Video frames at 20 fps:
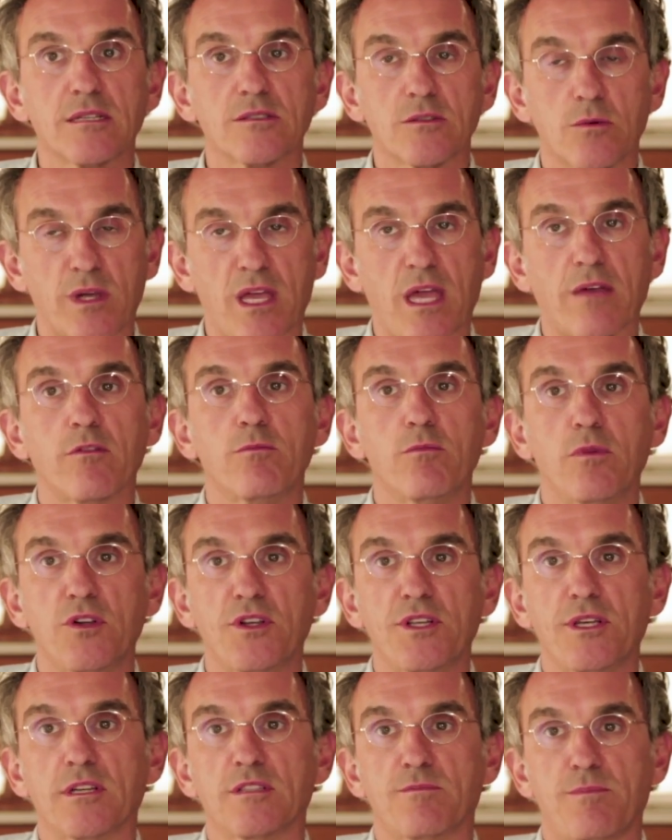So we have a
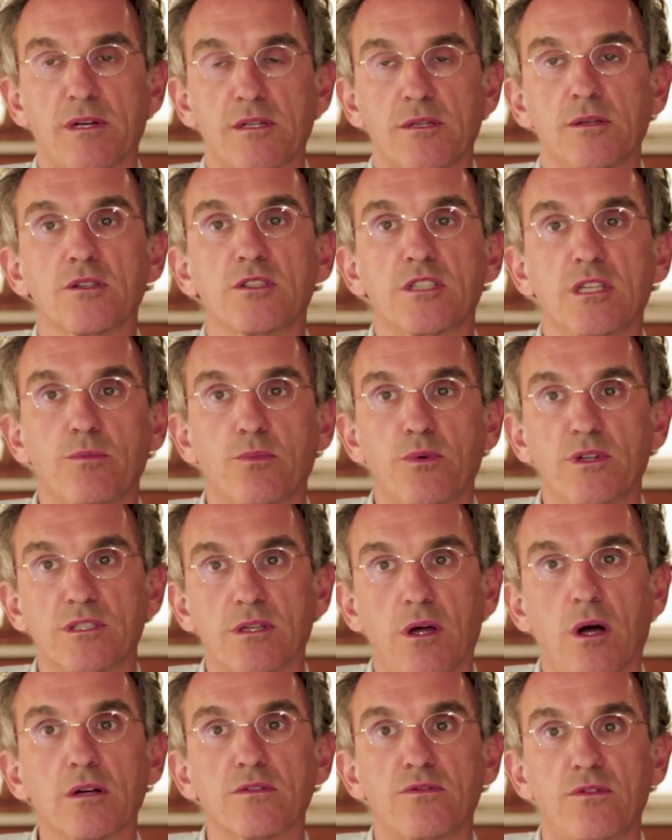multi-year partnership
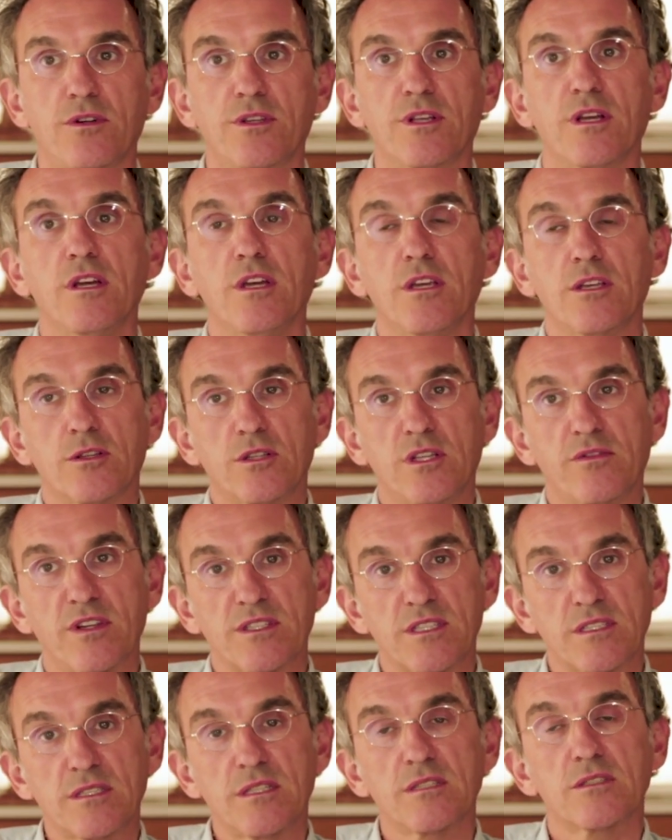with Oxford University.